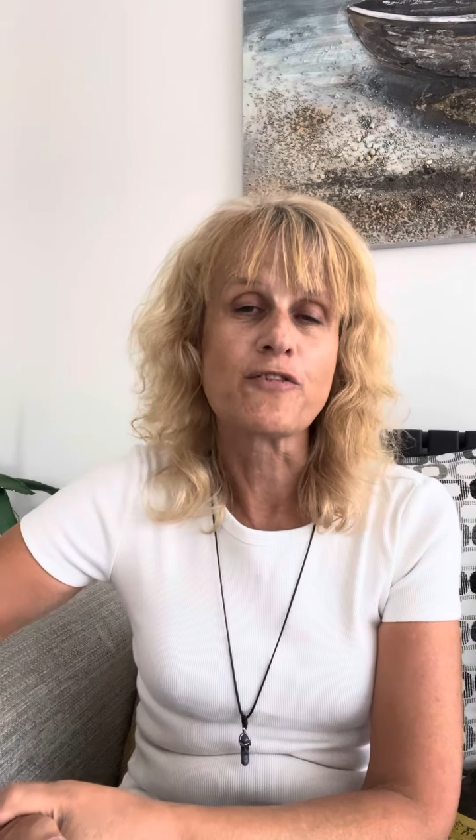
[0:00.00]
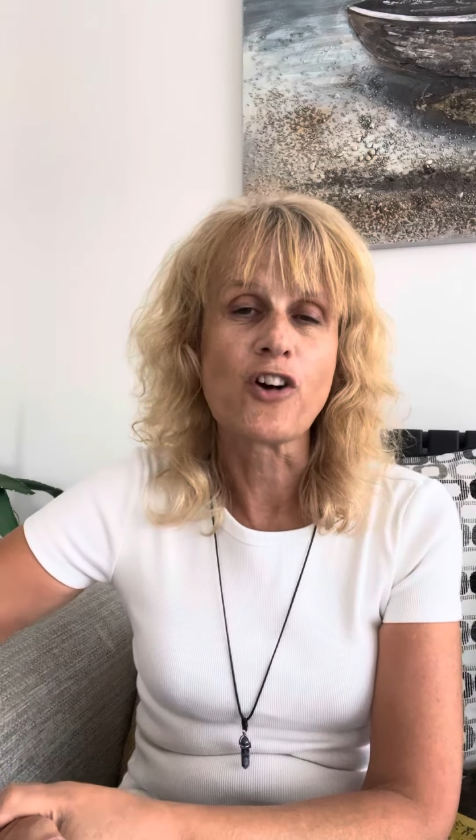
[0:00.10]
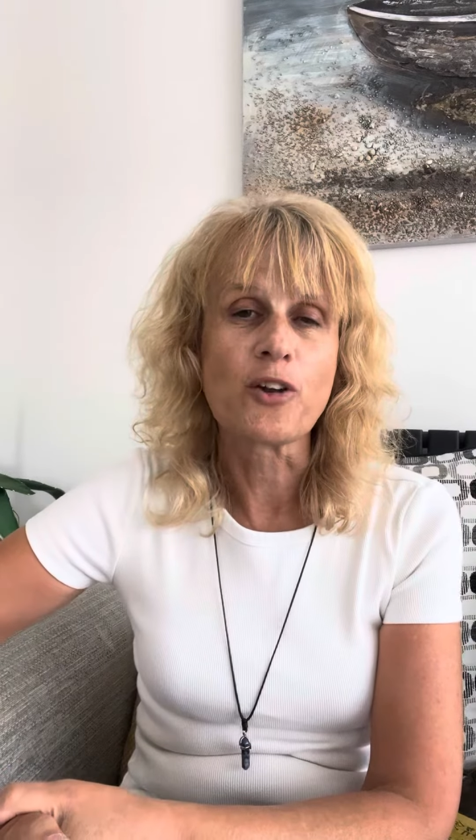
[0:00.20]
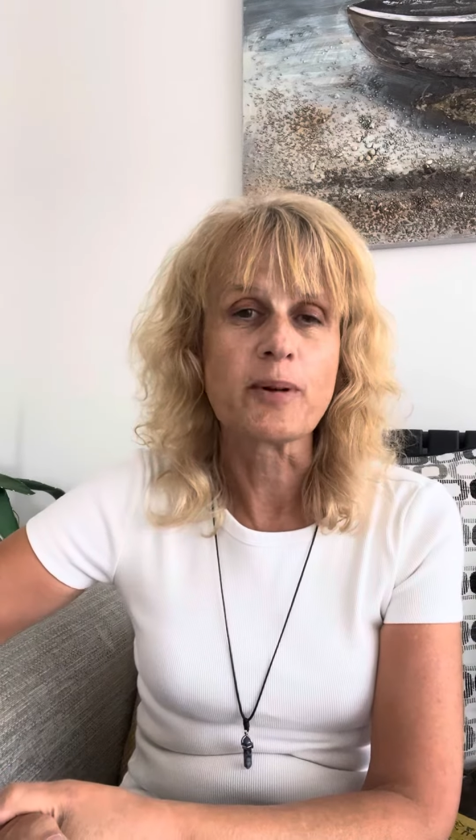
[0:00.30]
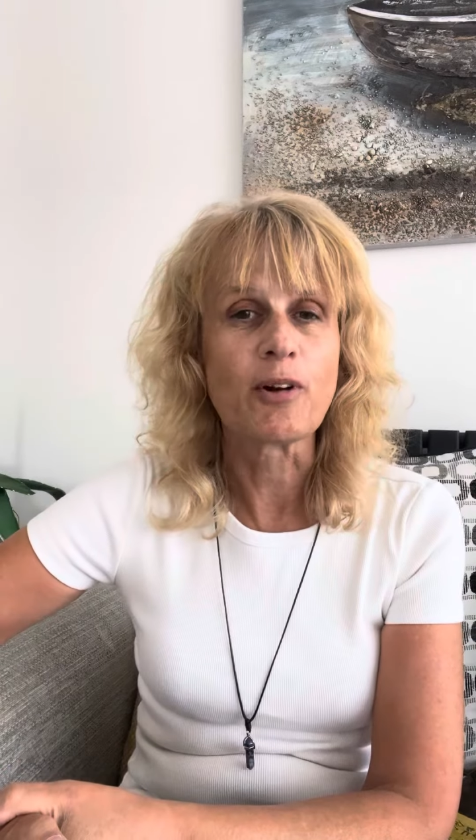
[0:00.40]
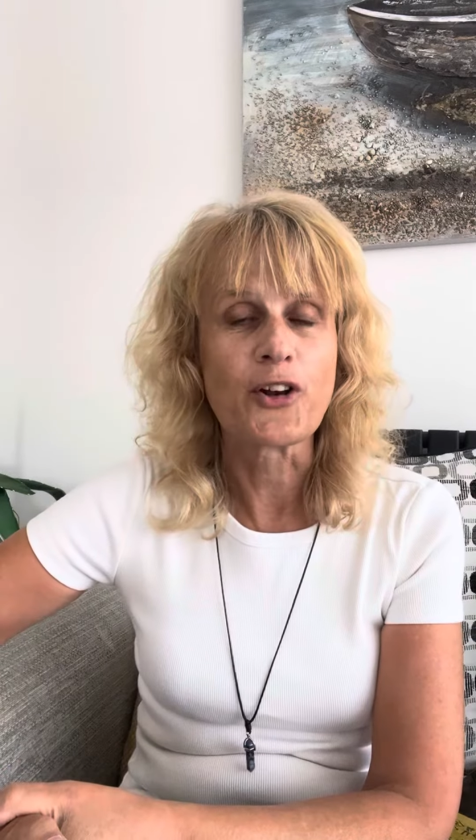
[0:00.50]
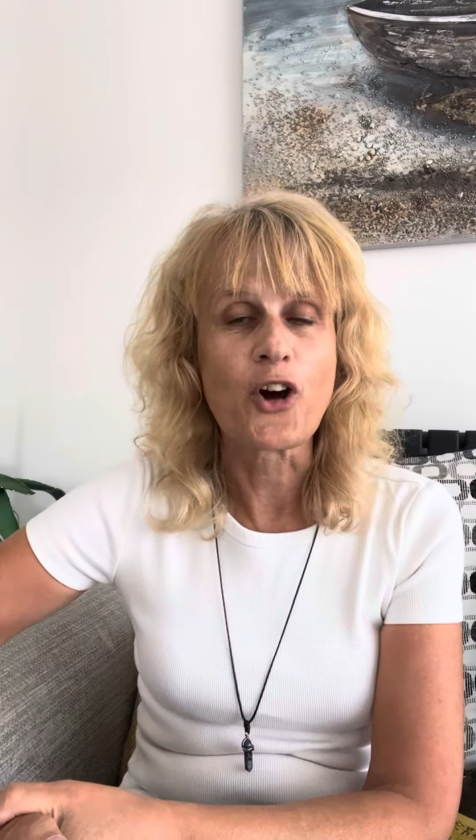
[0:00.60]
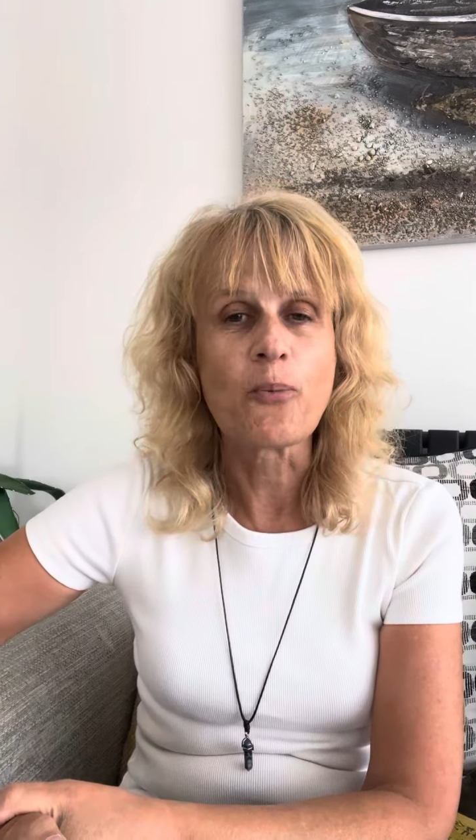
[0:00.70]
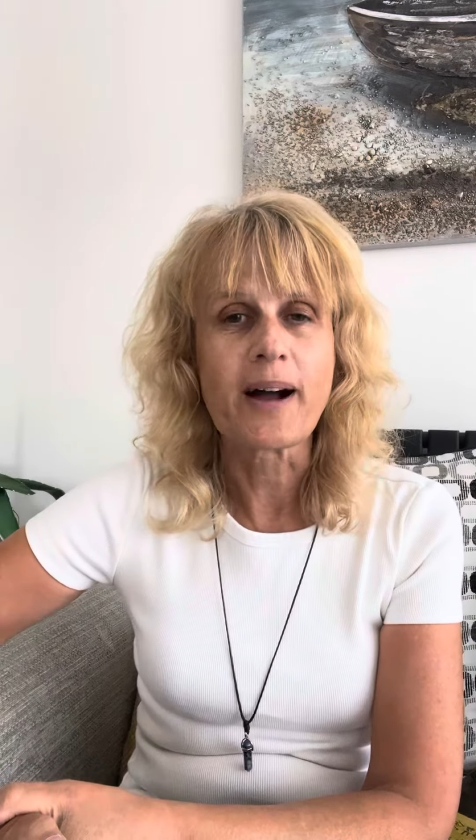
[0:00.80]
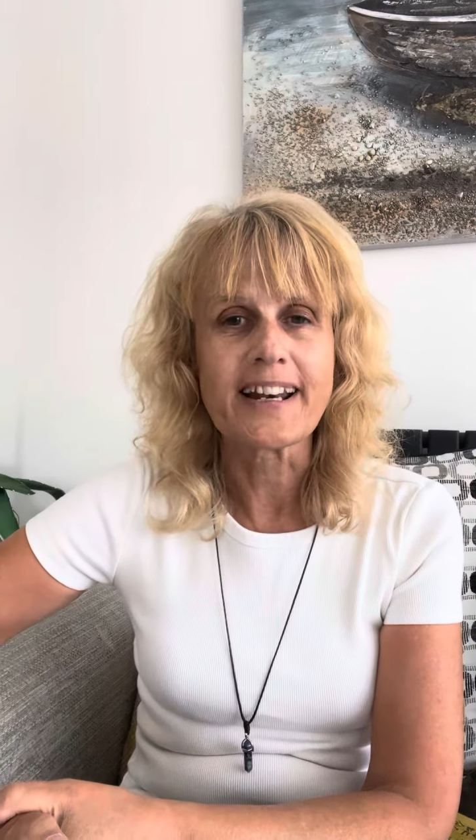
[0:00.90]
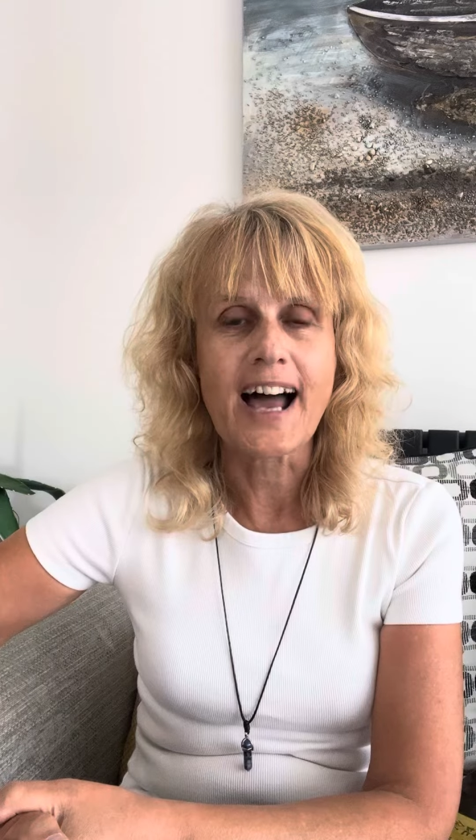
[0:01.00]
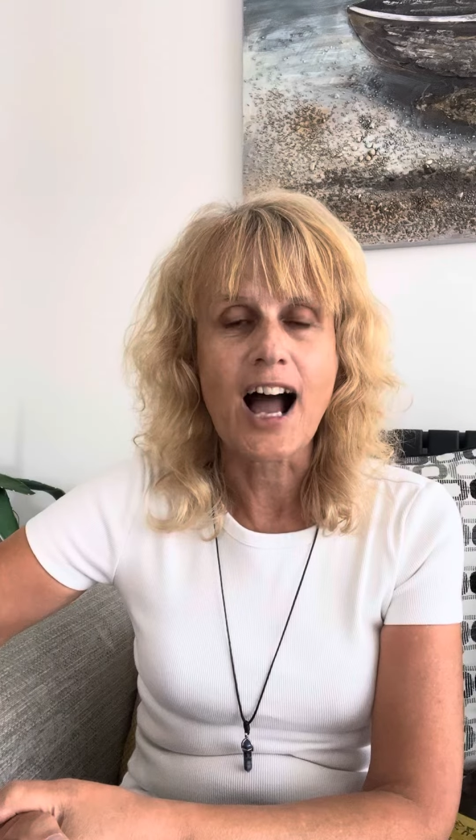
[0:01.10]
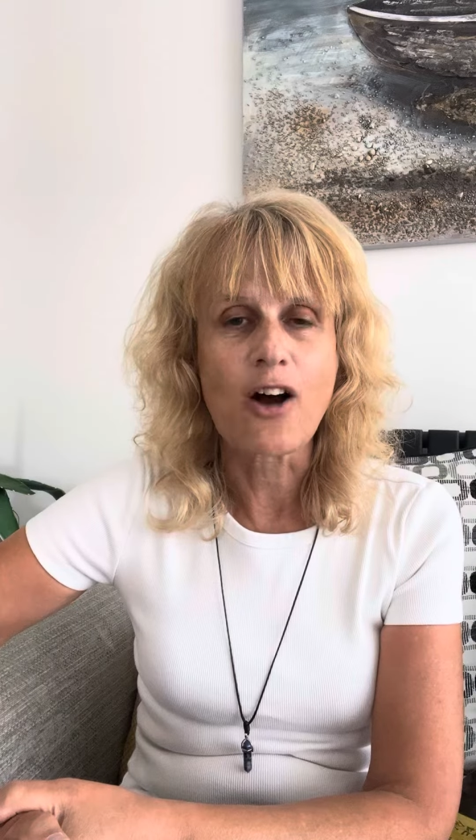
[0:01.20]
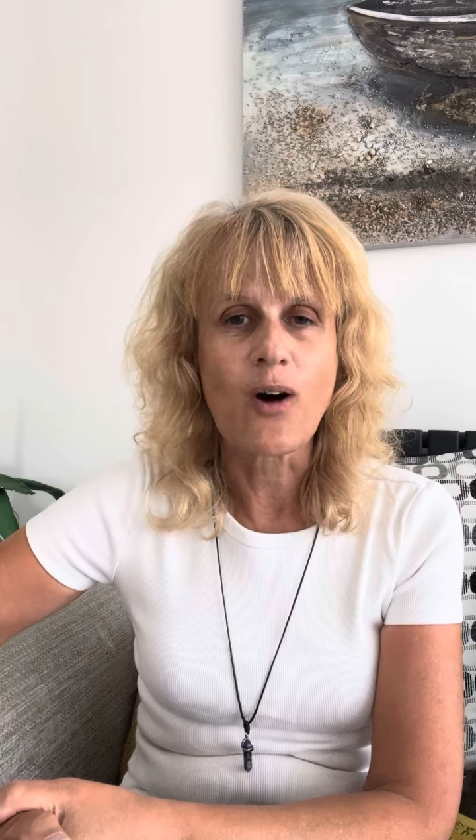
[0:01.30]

follow me will know by now,